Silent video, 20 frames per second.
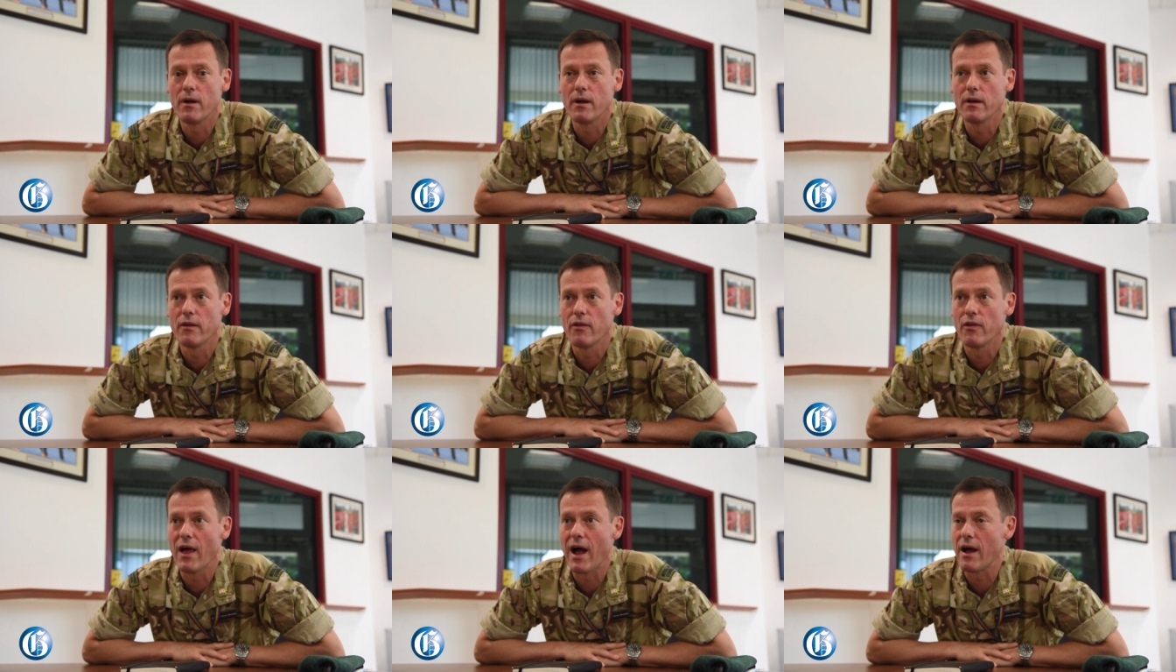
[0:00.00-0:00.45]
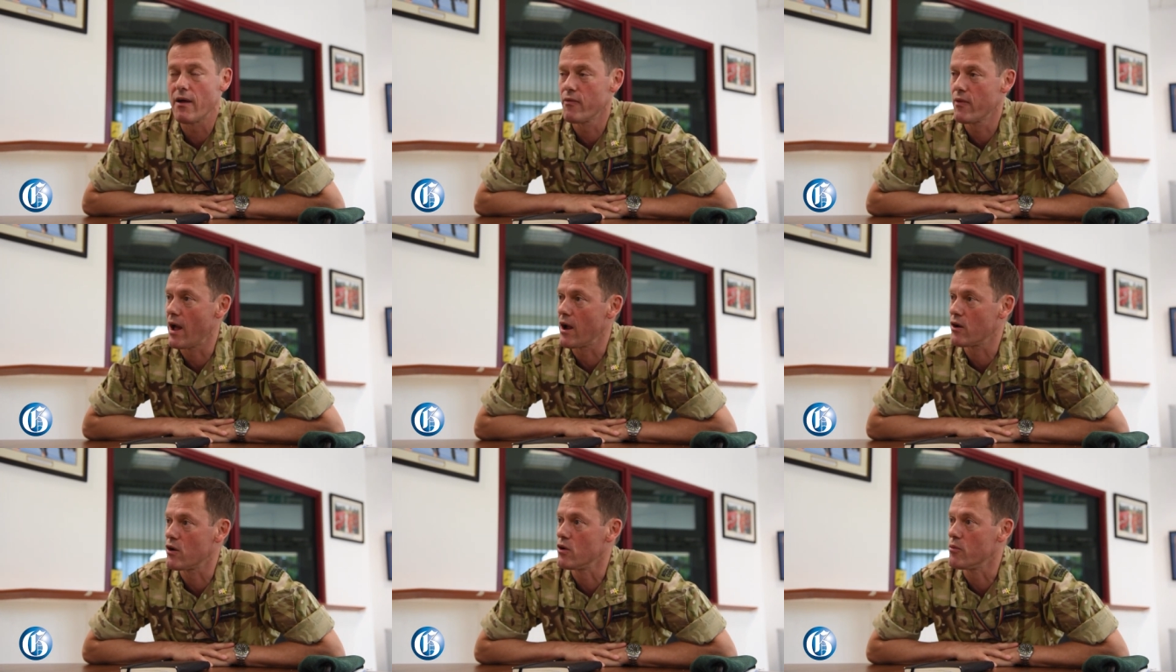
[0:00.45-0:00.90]
Um, that,
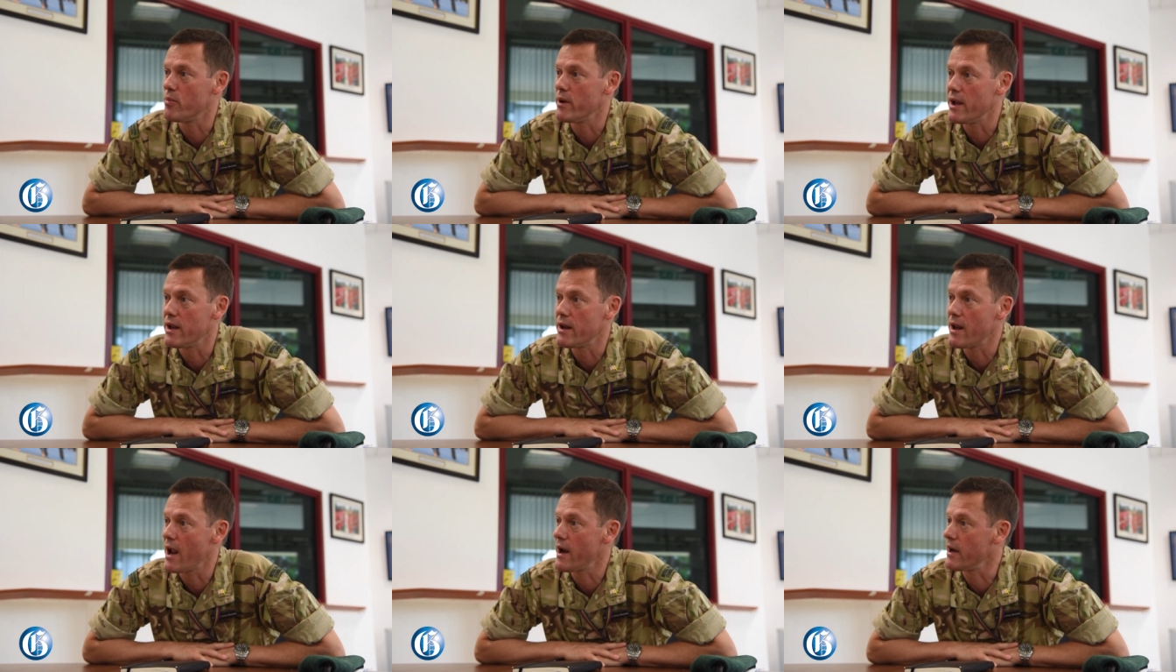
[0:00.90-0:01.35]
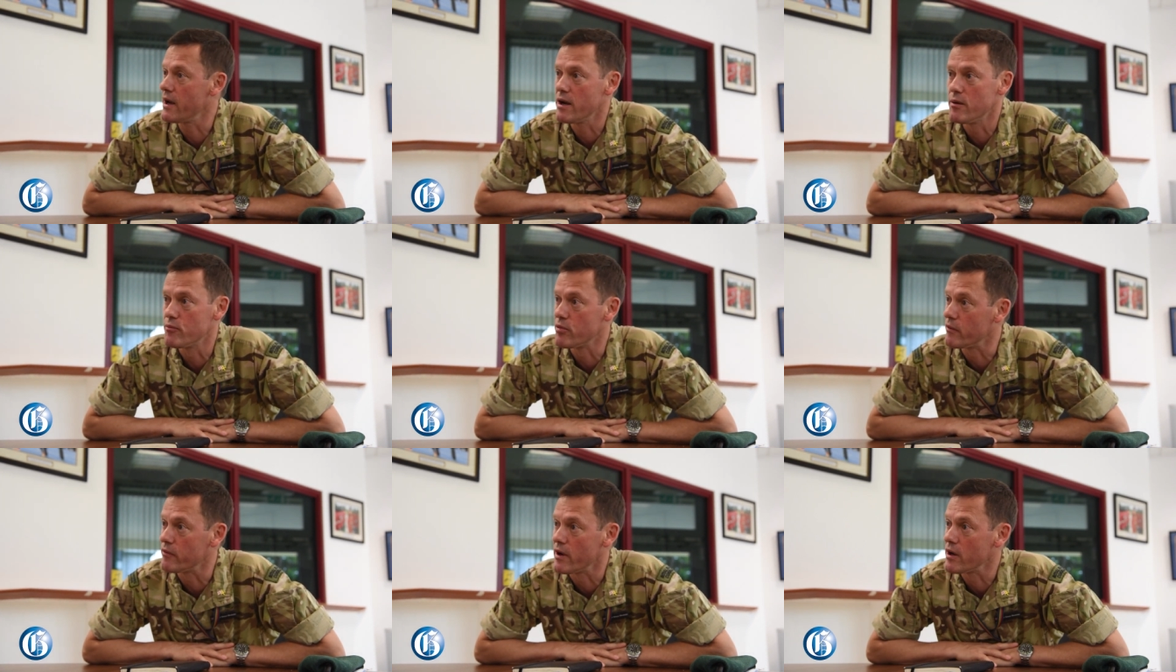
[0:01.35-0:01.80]
that could be in any
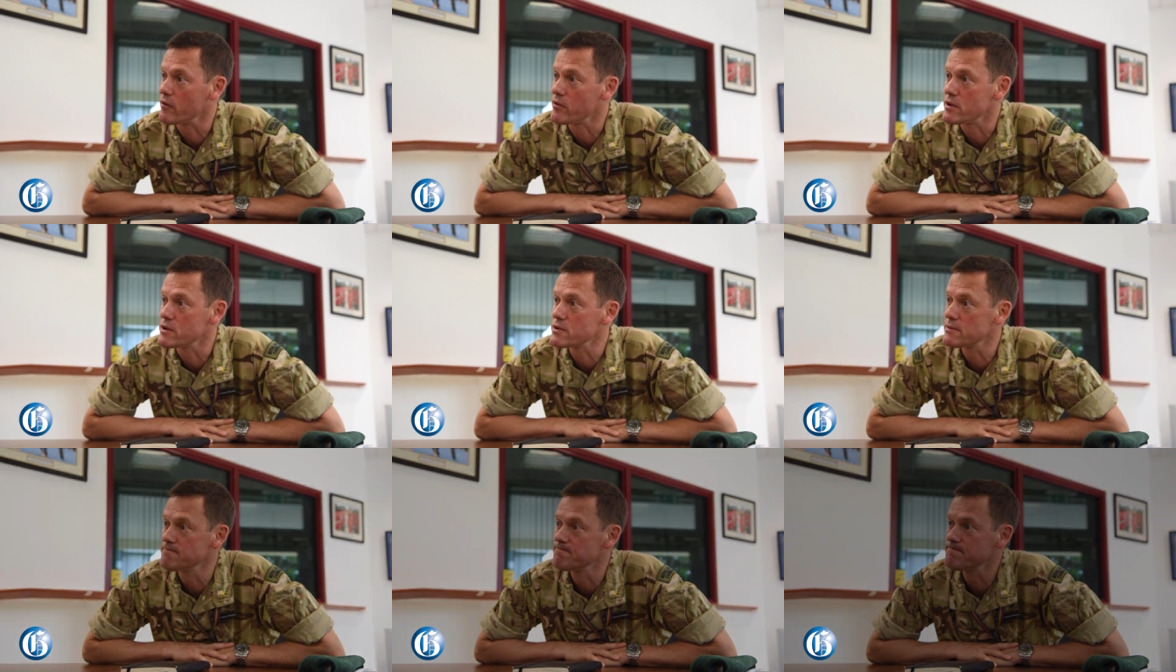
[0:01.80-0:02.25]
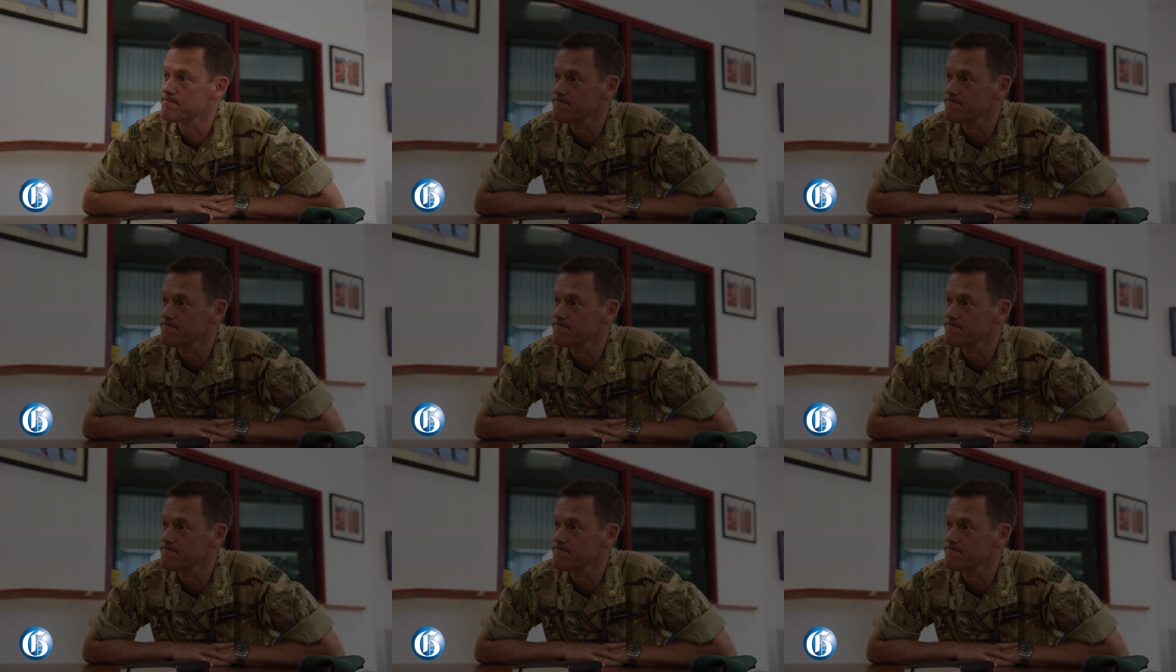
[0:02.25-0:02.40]
number of areas.